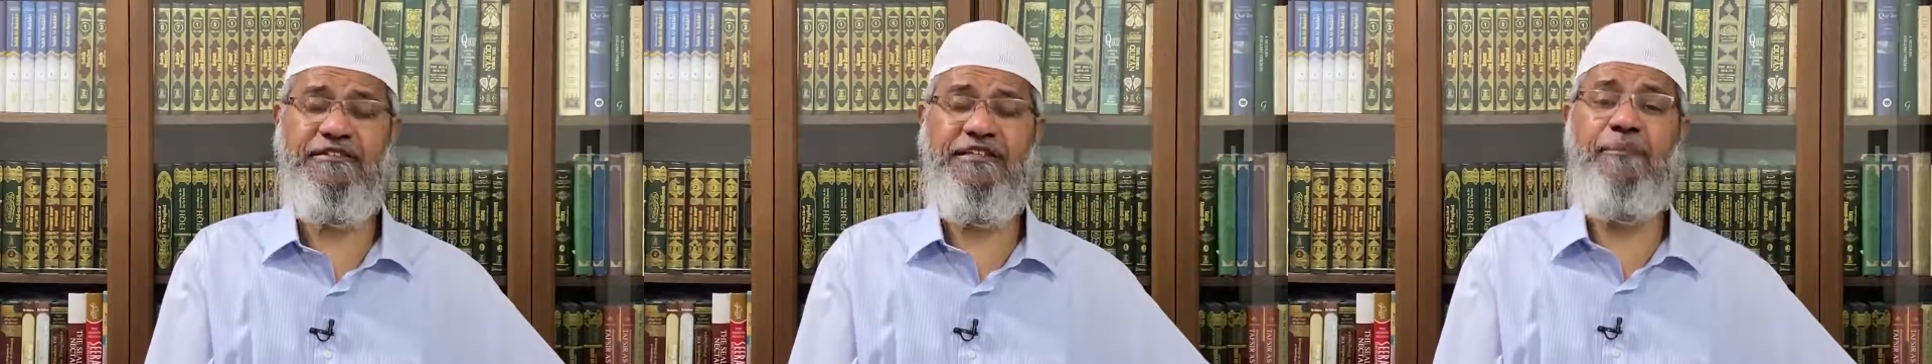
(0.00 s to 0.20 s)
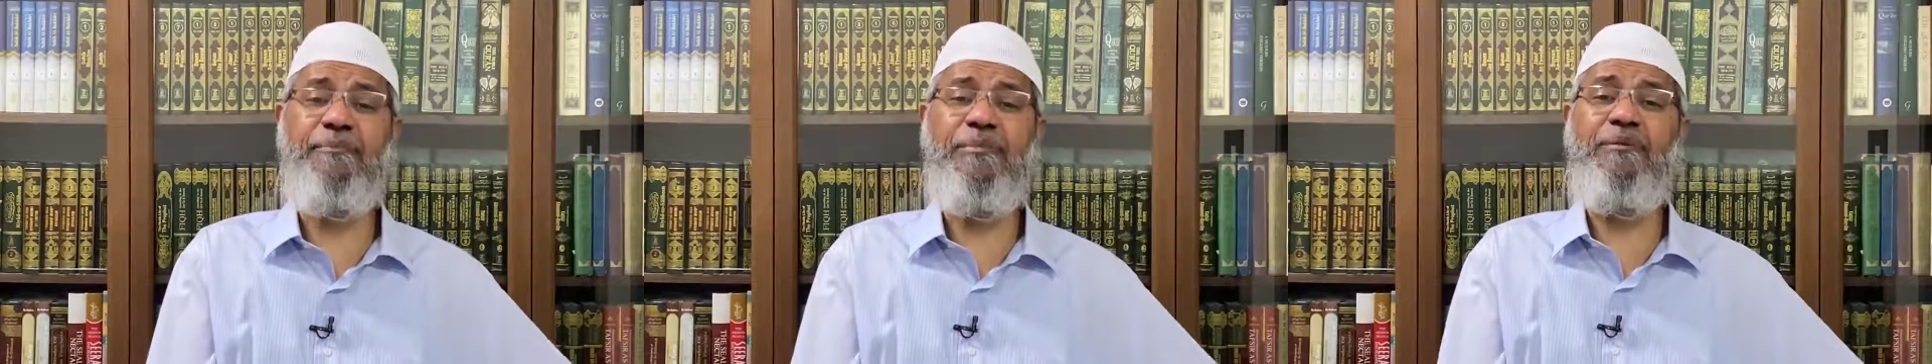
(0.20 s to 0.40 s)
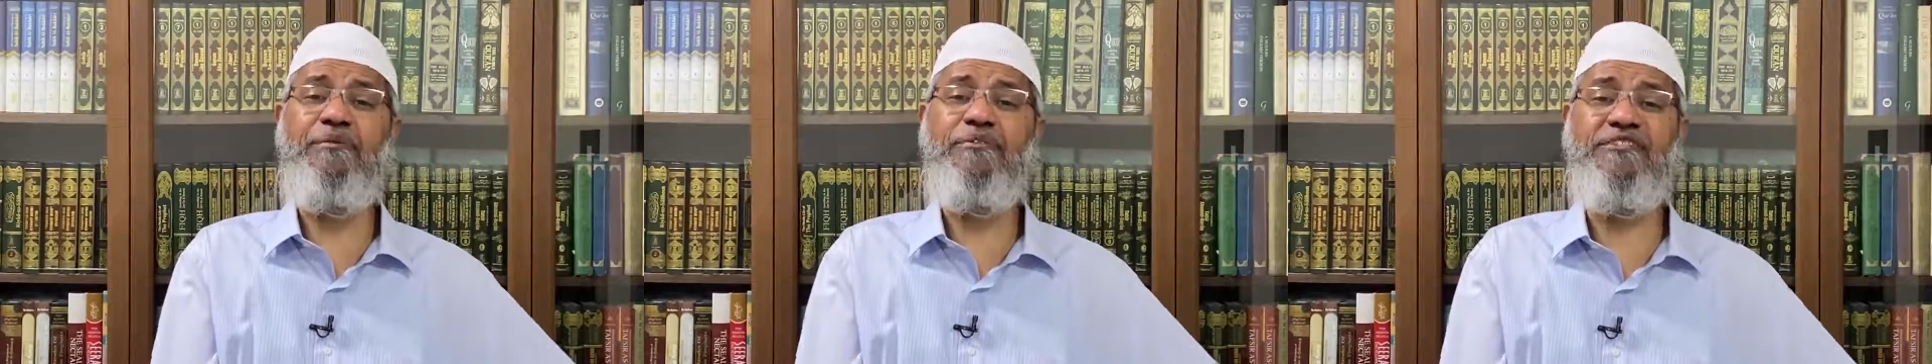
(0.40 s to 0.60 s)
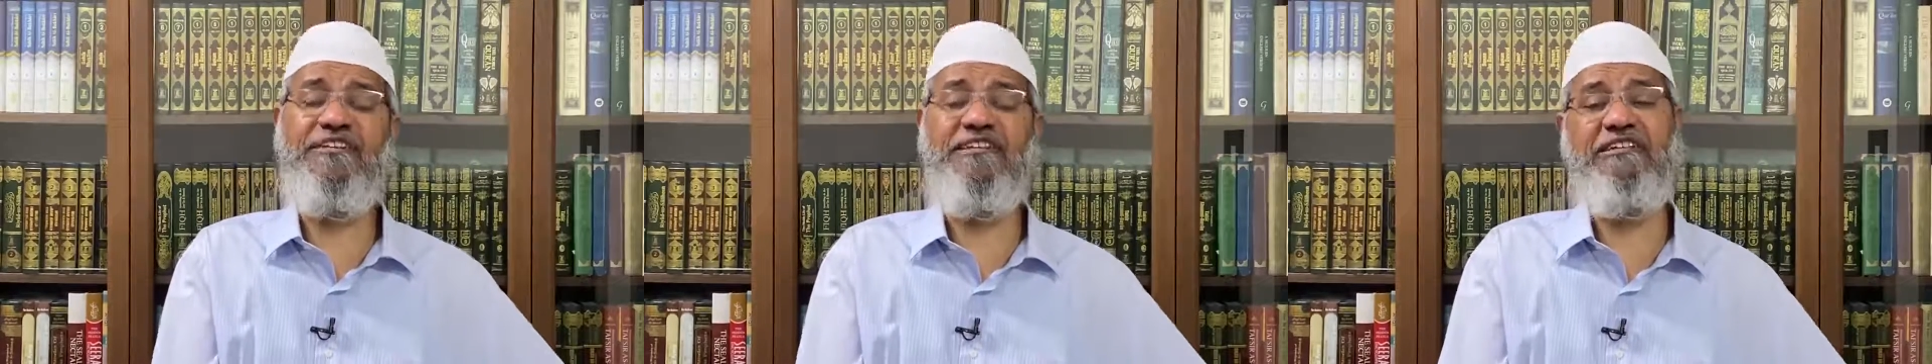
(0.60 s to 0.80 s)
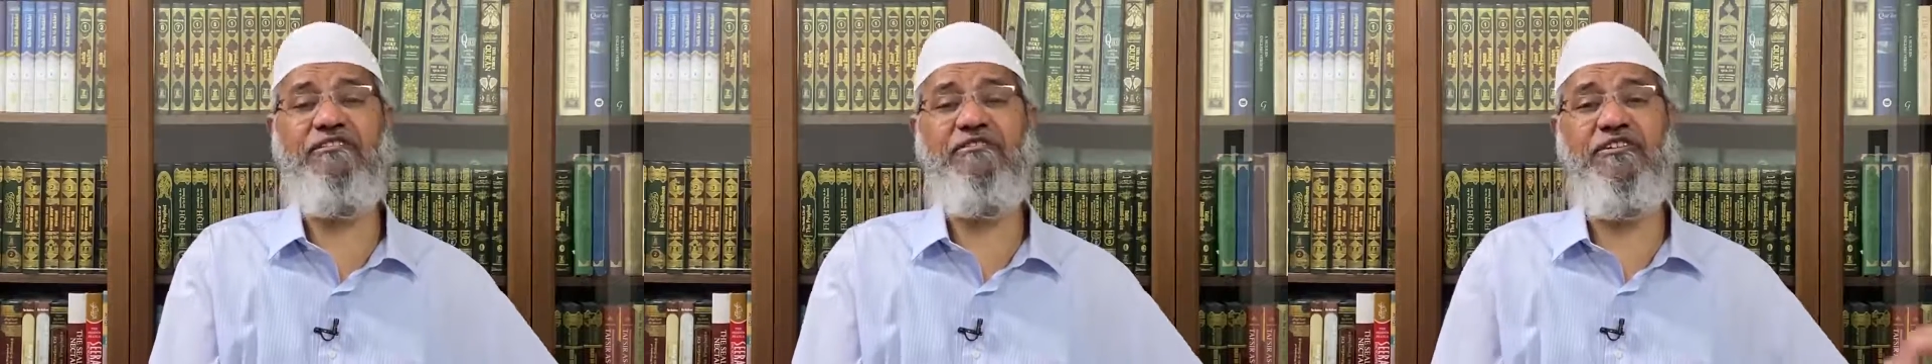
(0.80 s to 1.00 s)
chapter number
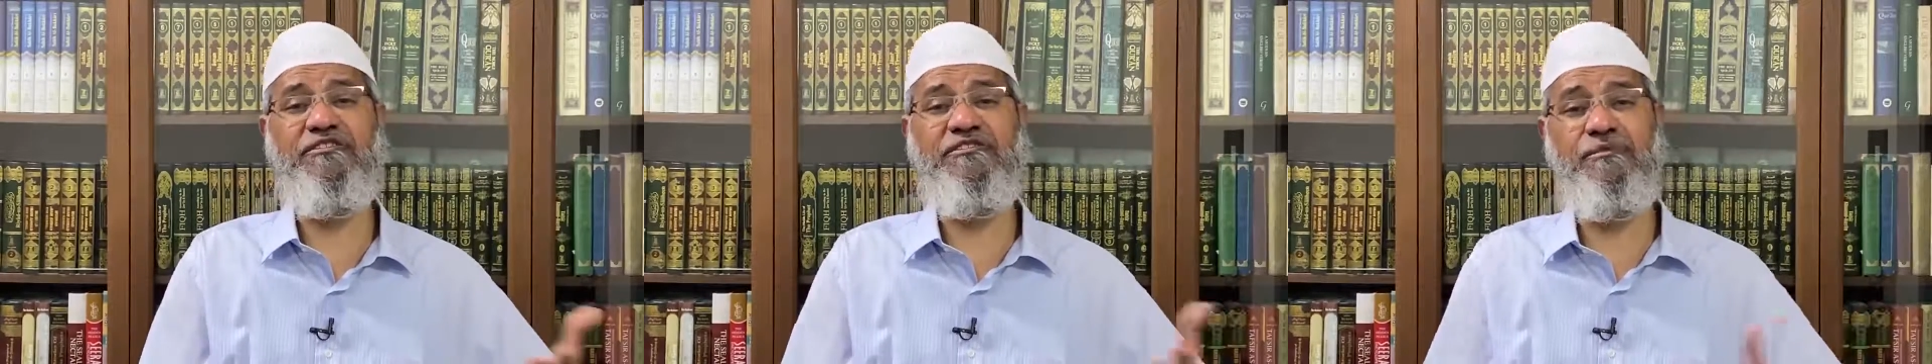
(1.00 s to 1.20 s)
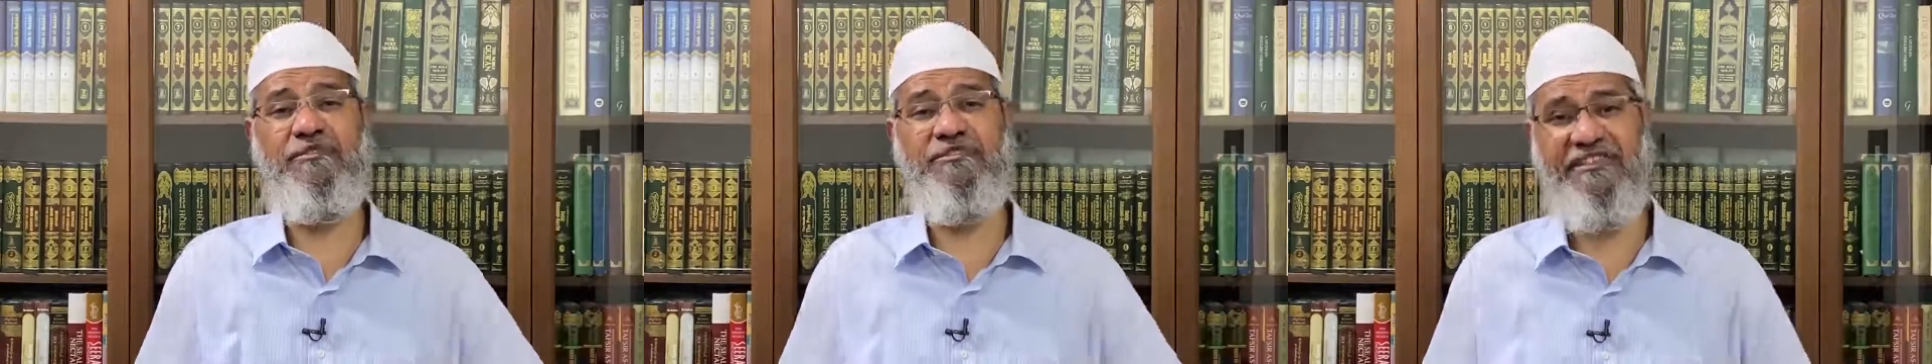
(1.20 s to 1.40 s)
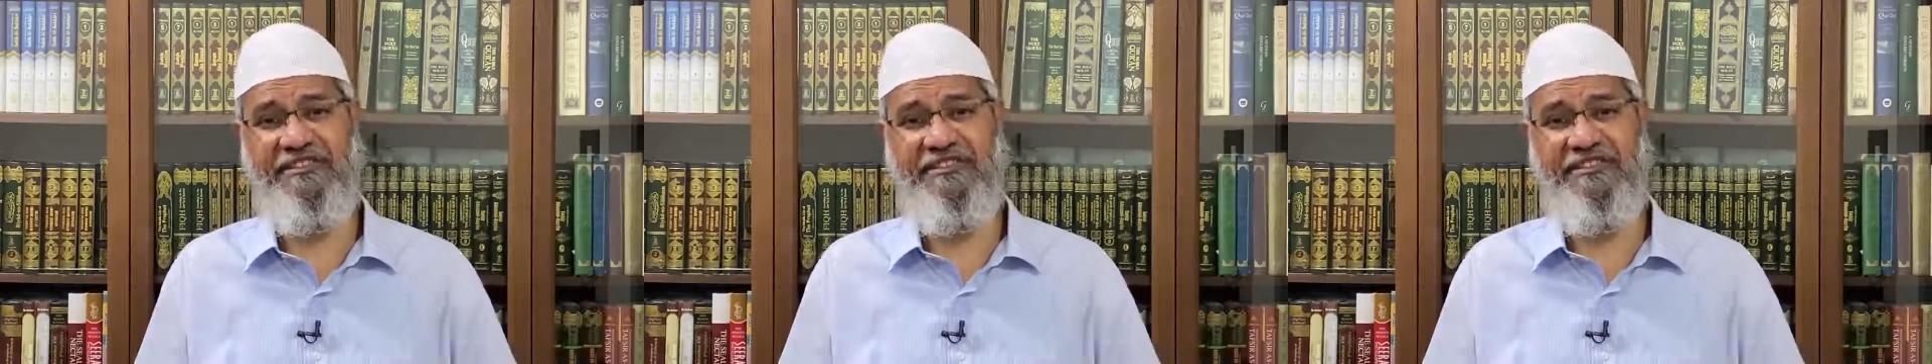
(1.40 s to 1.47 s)
16, verse number